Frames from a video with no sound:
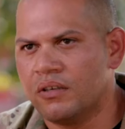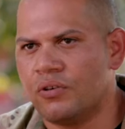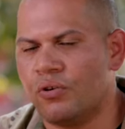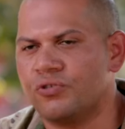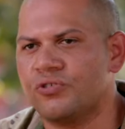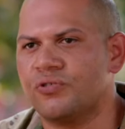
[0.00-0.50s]

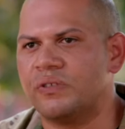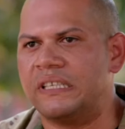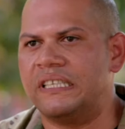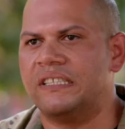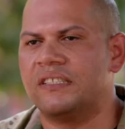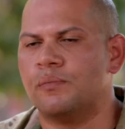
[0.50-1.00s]
Culture
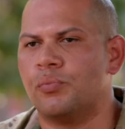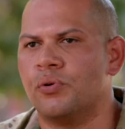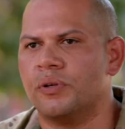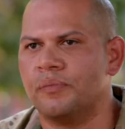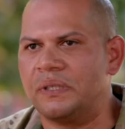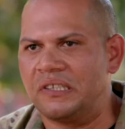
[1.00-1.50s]
training is
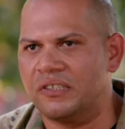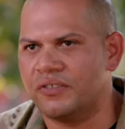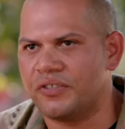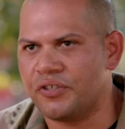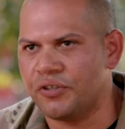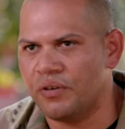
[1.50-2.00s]
important
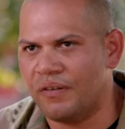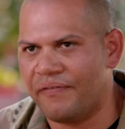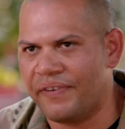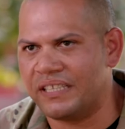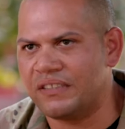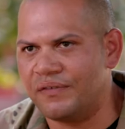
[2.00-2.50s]
because to
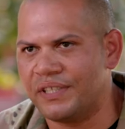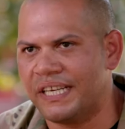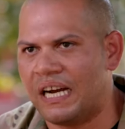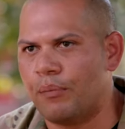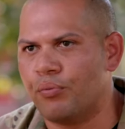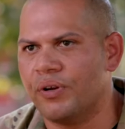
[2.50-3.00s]
effectively
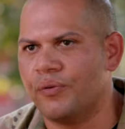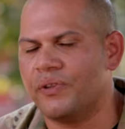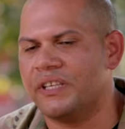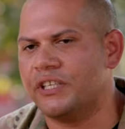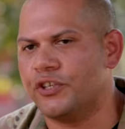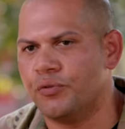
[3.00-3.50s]
operate
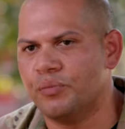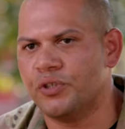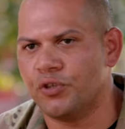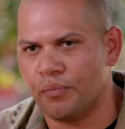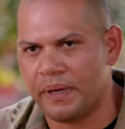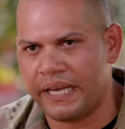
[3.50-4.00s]
within the
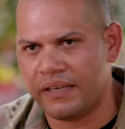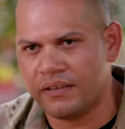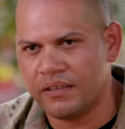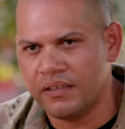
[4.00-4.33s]
human domain,